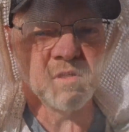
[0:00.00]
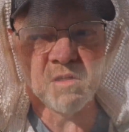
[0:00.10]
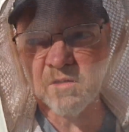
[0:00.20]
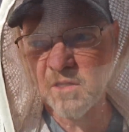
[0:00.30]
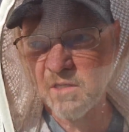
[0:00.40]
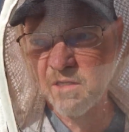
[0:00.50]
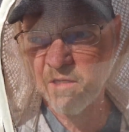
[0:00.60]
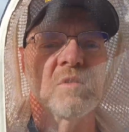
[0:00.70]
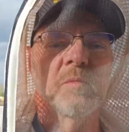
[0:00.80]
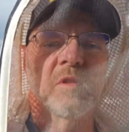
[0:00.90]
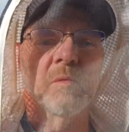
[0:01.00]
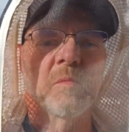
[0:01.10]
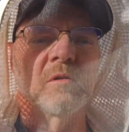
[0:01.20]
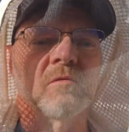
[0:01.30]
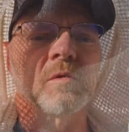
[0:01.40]
here that some of them
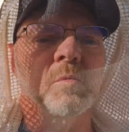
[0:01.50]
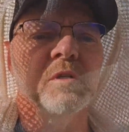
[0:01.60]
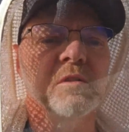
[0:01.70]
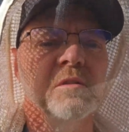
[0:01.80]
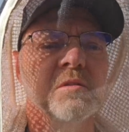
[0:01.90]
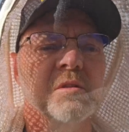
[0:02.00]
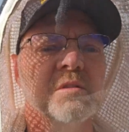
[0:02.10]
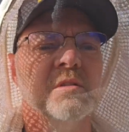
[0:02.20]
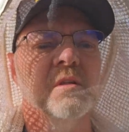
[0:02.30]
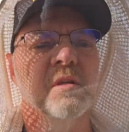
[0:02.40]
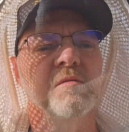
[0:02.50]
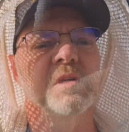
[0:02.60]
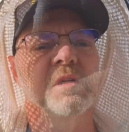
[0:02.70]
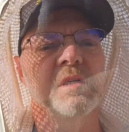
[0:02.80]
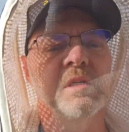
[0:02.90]
are overwintered nooks that I've
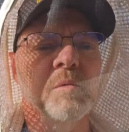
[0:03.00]
done.